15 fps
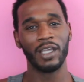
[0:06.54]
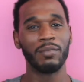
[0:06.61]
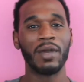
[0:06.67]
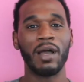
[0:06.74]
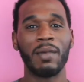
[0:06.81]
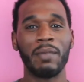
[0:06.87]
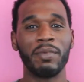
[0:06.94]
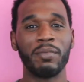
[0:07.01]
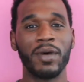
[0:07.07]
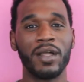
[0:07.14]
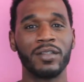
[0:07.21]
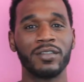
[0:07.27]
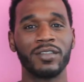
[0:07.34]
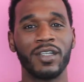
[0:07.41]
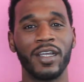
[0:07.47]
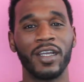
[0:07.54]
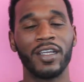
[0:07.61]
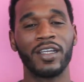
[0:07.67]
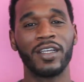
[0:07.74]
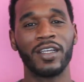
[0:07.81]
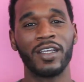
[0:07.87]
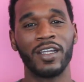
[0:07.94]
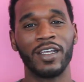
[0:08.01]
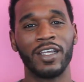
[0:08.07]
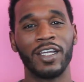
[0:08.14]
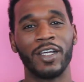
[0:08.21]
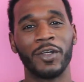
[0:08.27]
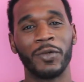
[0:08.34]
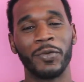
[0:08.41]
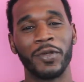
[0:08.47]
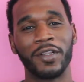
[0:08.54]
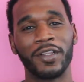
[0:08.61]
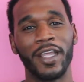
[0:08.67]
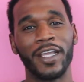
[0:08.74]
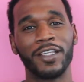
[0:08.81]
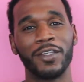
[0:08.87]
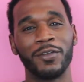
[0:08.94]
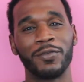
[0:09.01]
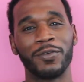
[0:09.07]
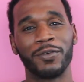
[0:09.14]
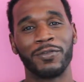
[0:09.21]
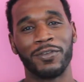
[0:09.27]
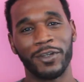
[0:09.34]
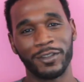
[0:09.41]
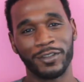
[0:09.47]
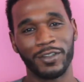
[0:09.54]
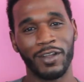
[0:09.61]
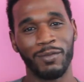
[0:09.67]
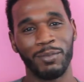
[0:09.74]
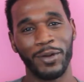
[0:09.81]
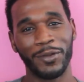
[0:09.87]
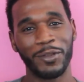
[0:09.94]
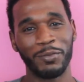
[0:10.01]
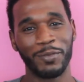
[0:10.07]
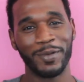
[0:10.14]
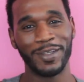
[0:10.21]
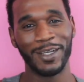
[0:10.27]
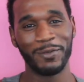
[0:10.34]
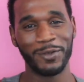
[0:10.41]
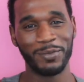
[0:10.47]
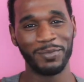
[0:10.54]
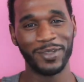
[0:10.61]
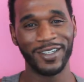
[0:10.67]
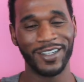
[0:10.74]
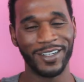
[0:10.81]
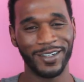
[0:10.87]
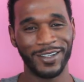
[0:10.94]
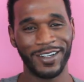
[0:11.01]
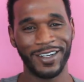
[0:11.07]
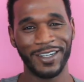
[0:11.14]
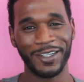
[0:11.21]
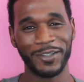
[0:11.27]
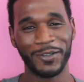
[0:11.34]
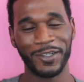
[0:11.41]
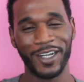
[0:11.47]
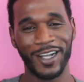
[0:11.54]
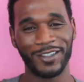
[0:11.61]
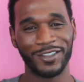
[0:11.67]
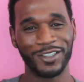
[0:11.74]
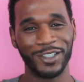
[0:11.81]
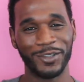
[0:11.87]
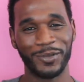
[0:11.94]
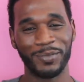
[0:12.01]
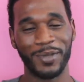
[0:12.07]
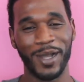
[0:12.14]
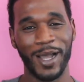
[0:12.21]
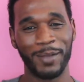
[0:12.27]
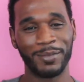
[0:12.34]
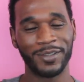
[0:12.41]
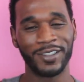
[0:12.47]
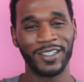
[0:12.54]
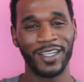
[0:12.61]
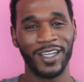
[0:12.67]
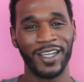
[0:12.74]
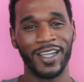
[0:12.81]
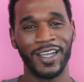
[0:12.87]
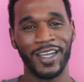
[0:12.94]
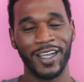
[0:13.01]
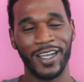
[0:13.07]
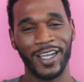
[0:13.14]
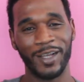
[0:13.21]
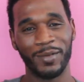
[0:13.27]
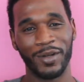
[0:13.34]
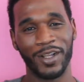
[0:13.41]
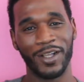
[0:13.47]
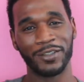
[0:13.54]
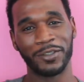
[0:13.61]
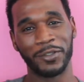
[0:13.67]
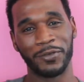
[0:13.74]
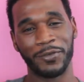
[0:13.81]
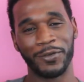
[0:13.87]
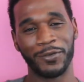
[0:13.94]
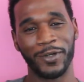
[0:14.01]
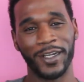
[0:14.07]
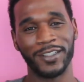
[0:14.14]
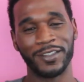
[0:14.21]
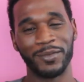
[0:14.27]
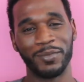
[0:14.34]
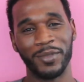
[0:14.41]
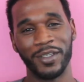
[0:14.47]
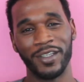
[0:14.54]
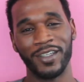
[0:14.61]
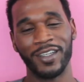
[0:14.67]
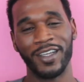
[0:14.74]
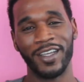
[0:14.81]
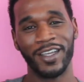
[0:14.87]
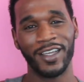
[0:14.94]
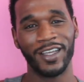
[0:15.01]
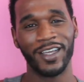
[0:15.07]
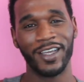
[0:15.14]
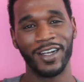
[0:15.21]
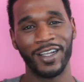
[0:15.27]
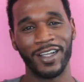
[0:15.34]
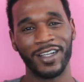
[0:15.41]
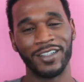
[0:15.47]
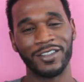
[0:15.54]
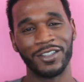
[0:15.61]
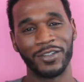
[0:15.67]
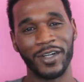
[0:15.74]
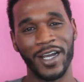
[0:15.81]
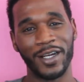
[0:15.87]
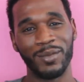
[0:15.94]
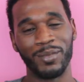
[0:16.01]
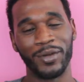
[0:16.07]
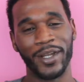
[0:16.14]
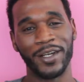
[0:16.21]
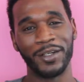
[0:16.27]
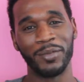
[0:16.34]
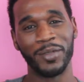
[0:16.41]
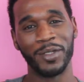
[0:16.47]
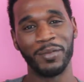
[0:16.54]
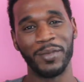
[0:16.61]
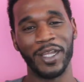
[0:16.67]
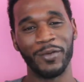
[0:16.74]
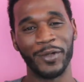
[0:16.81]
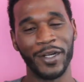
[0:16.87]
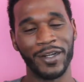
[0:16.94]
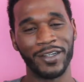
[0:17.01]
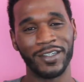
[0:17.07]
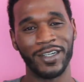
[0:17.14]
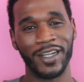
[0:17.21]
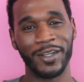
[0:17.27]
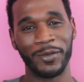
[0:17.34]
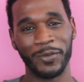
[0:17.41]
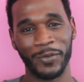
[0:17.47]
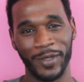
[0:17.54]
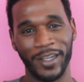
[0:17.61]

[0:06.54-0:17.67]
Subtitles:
Hey, Mom. Happy Mother's Day. We want to thank you for first off birthing me. I wouldn't be here without you and Pops, but also for raising me and Jerron and Brandon to be the man we are today.